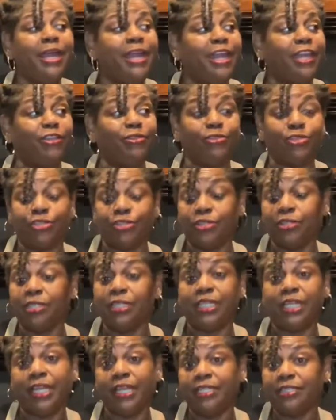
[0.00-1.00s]
and you
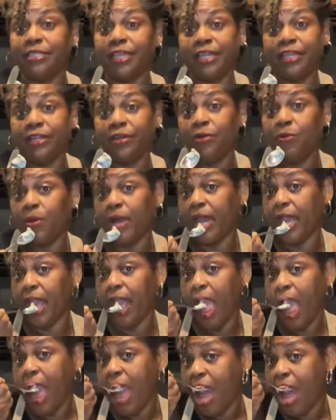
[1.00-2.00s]
surely can't take it away.